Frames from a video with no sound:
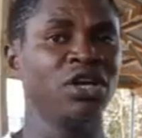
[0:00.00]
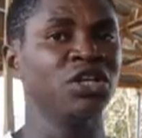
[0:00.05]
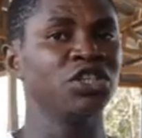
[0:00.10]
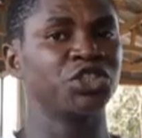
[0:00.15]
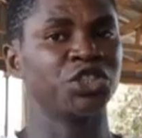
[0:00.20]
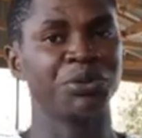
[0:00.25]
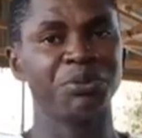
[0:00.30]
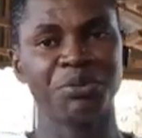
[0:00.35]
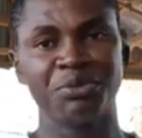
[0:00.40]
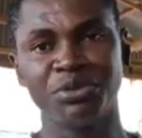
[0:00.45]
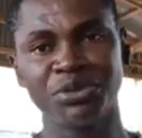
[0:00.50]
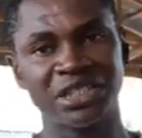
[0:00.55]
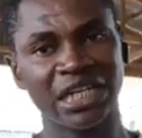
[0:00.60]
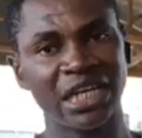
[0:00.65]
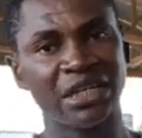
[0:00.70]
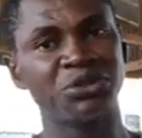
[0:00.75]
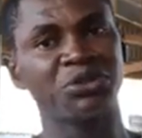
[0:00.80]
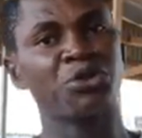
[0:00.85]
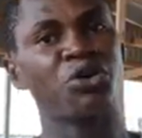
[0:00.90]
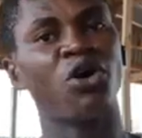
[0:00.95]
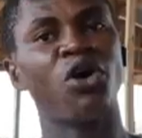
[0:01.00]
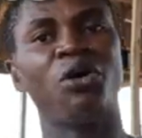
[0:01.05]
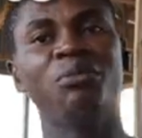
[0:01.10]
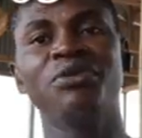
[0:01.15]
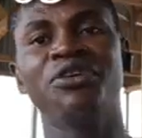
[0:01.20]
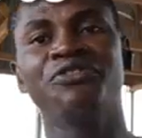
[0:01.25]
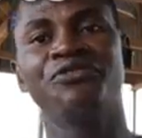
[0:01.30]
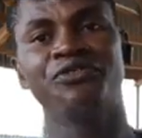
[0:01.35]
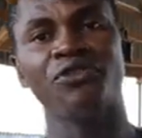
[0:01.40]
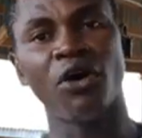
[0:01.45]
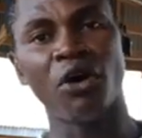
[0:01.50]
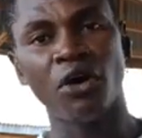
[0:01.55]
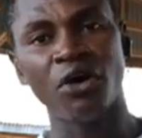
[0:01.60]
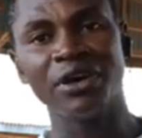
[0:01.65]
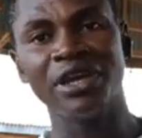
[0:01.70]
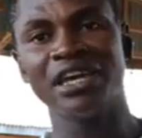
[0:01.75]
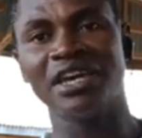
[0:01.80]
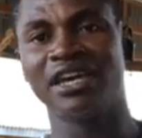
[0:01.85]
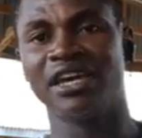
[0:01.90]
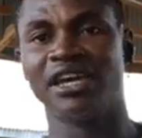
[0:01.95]
Some people tend to call me 4
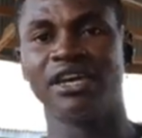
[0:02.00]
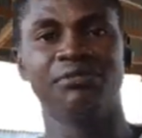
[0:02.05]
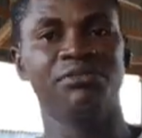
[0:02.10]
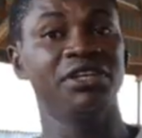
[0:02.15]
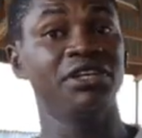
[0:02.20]
a.m.